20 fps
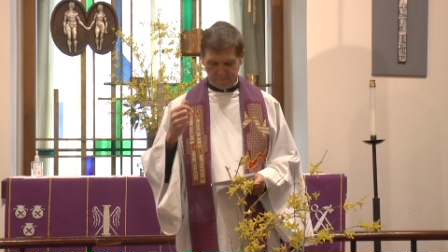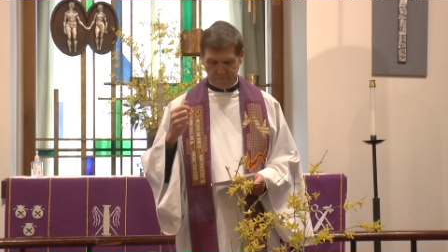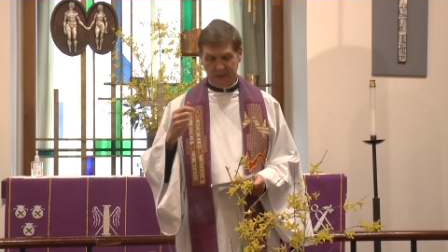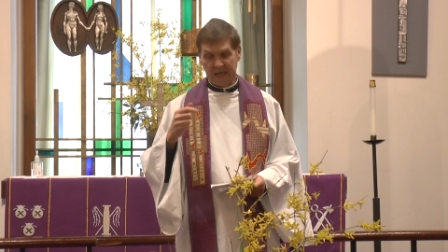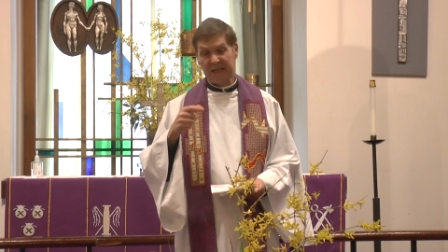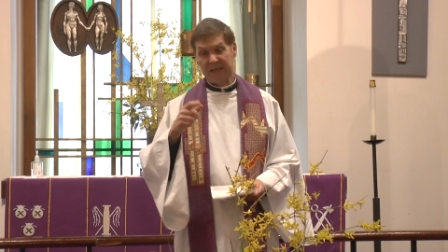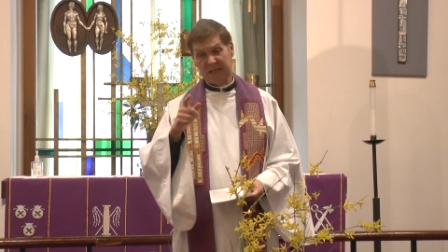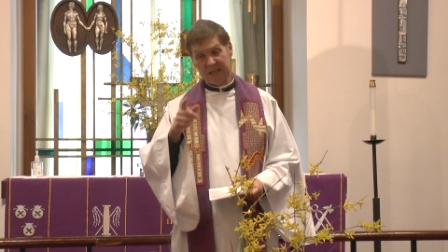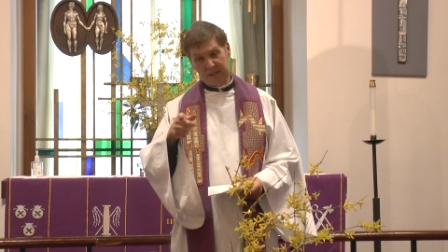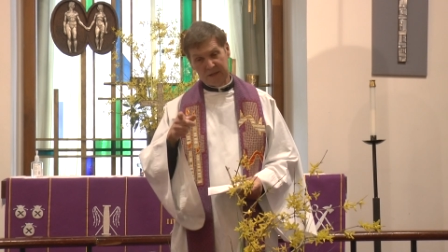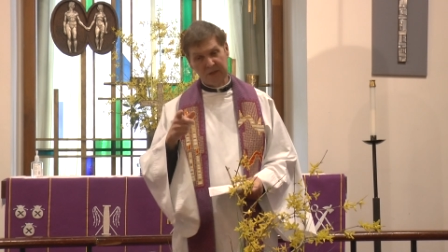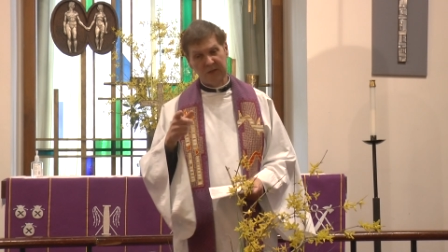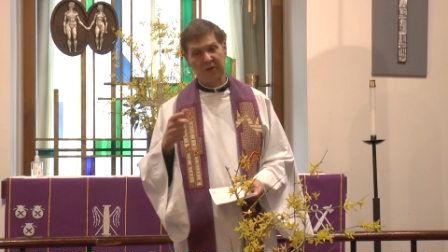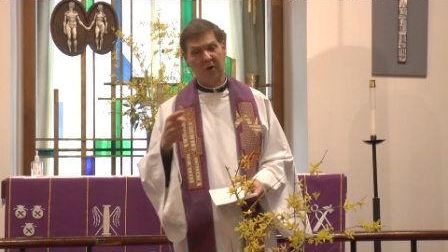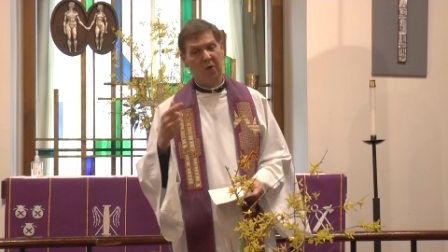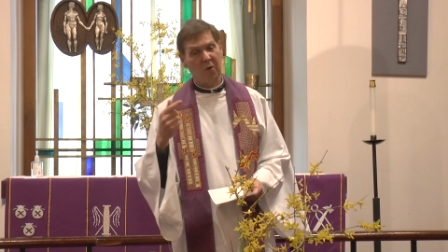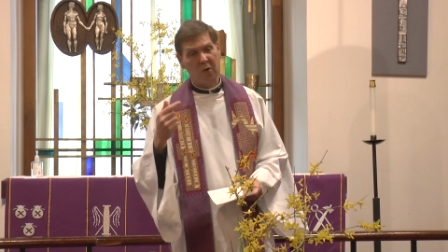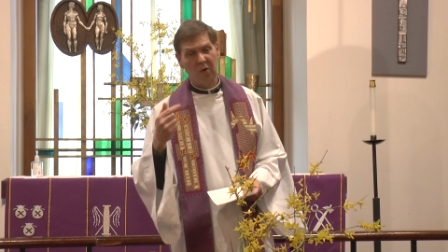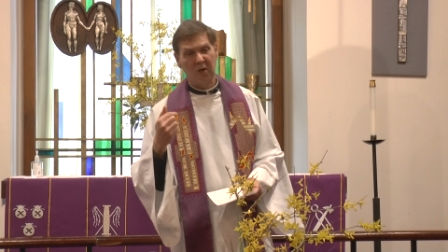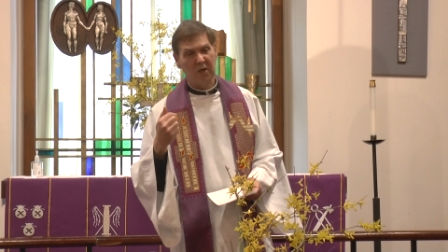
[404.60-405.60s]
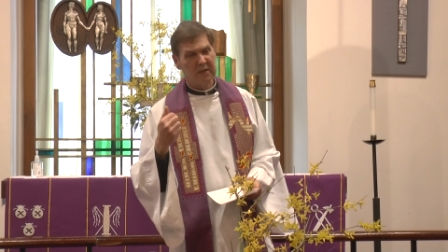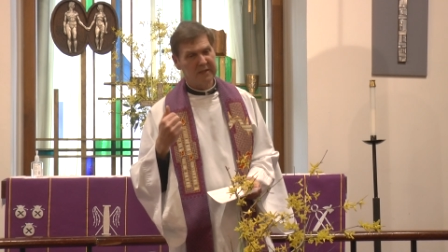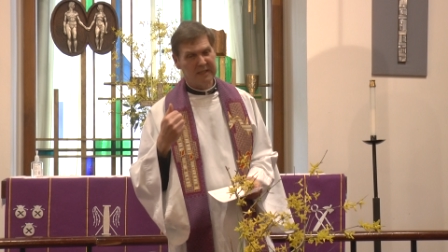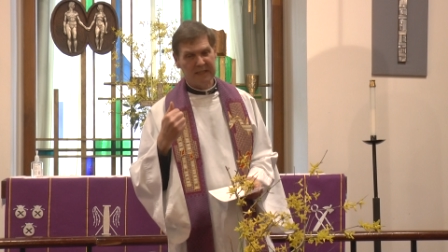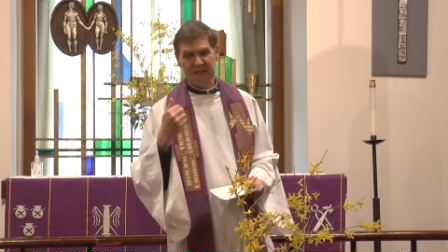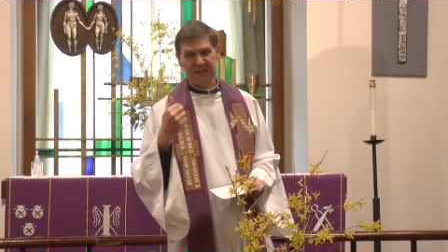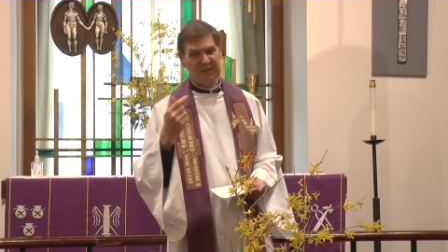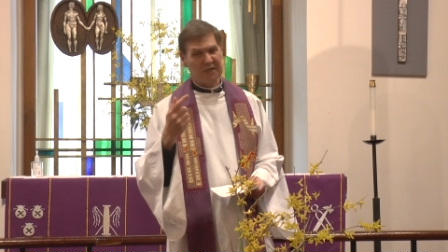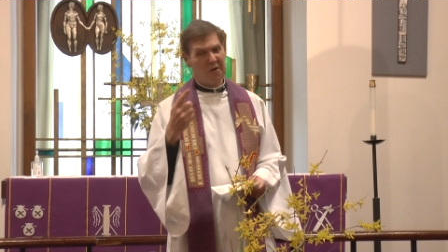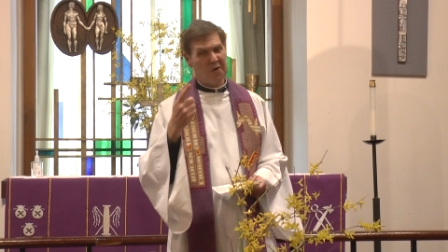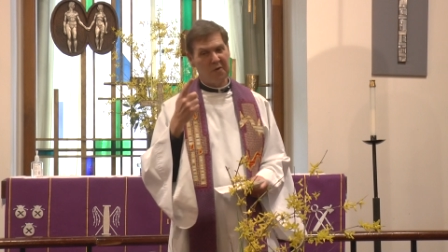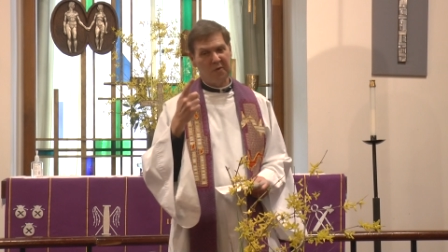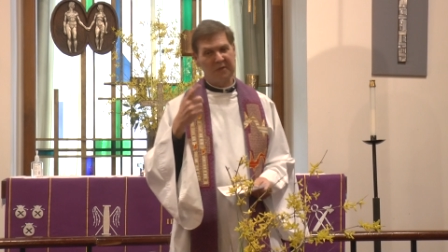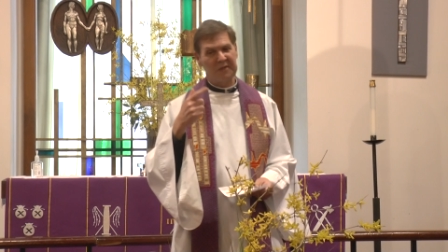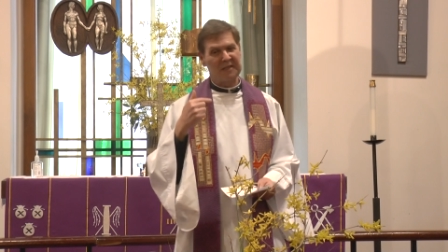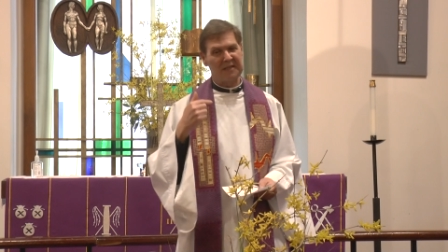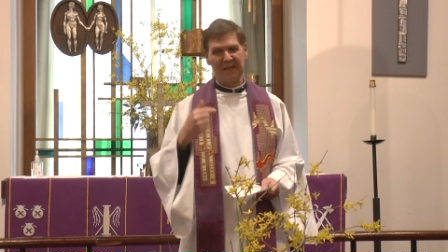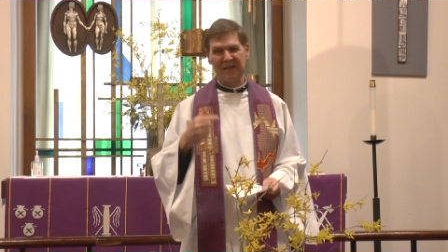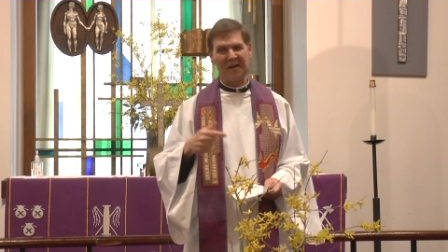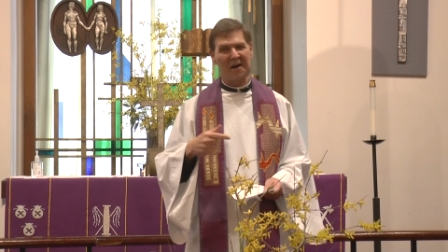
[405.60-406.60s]
And he could hold his own
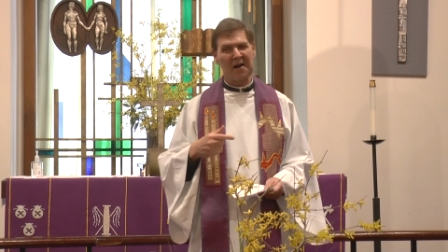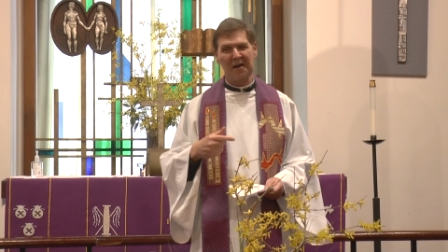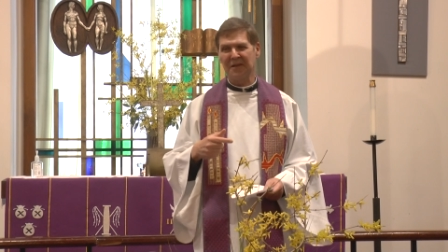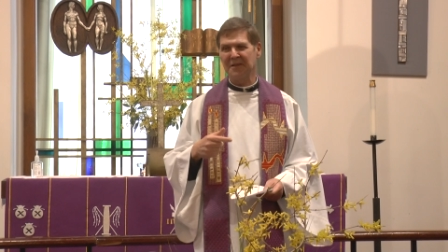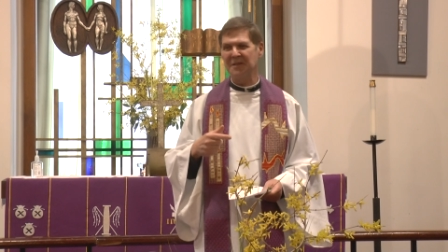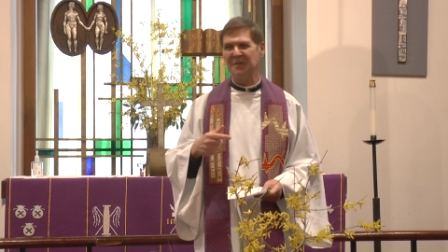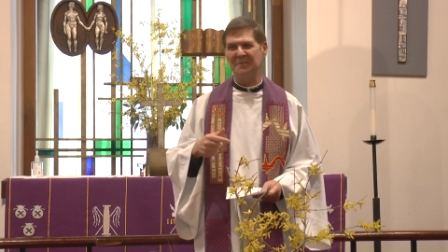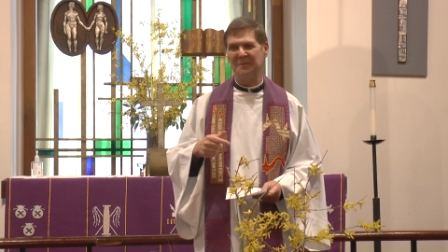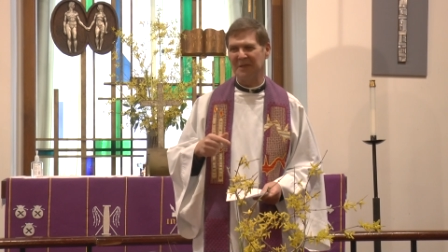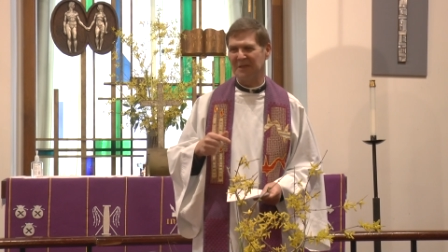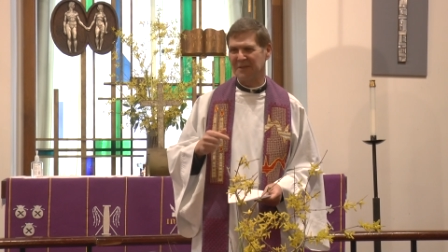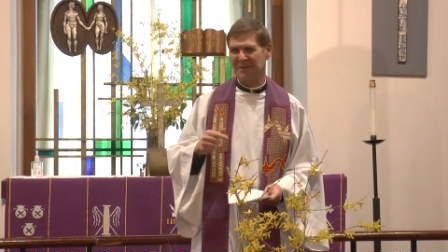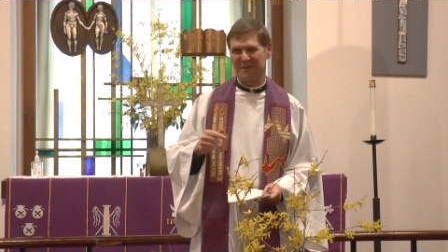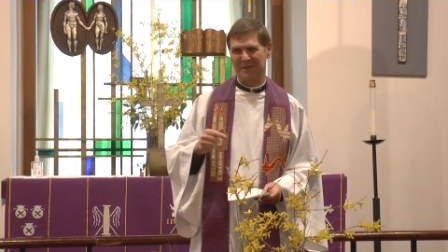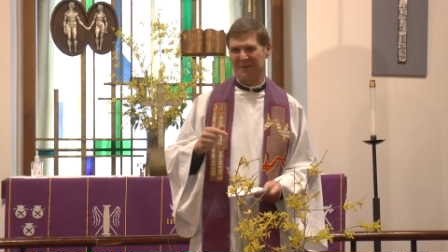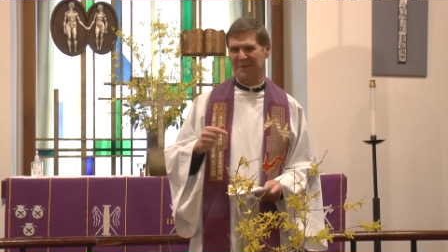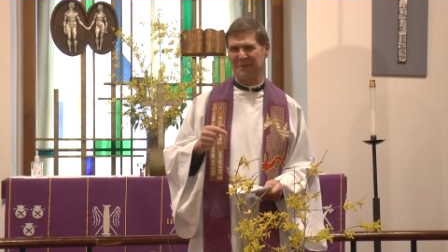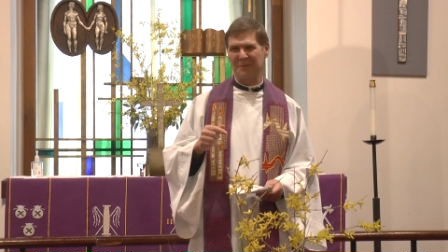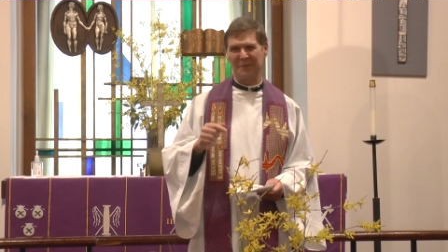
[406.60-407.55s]
in an argument